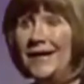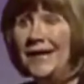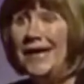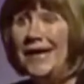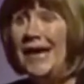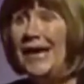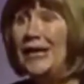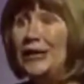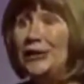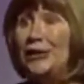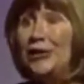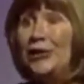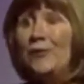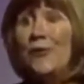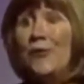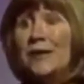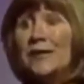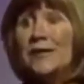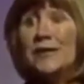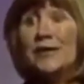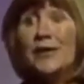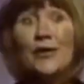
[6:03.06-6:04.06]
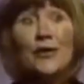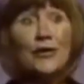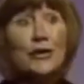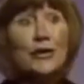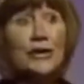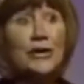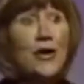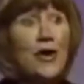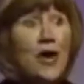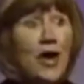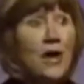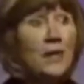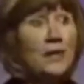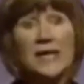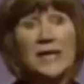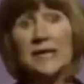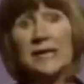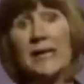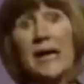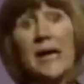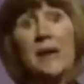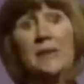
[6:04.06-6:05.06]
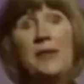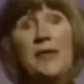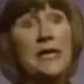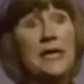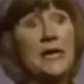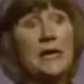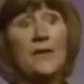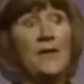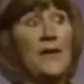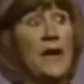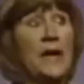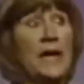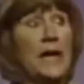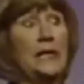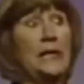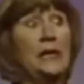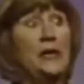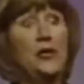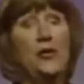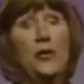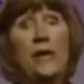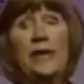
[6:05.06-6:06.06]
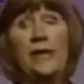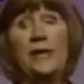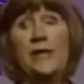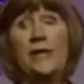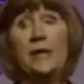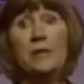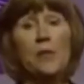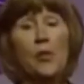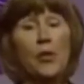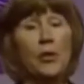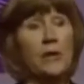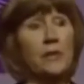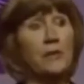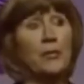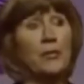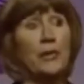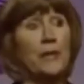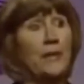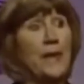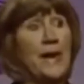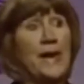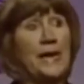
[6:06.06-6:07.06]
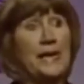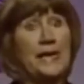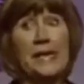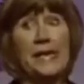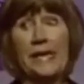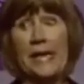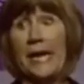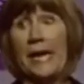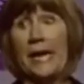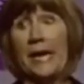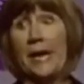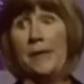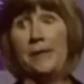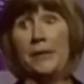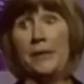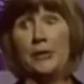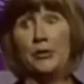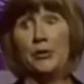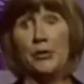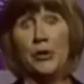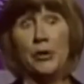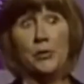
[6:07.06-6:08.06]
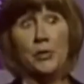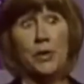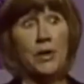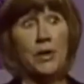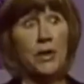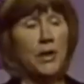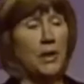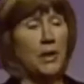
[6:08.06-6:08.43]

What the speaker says: And she wasn't hurt at all, because I'm thinking if I got to do anything more than put a Band-Aid on, I'm in trouble.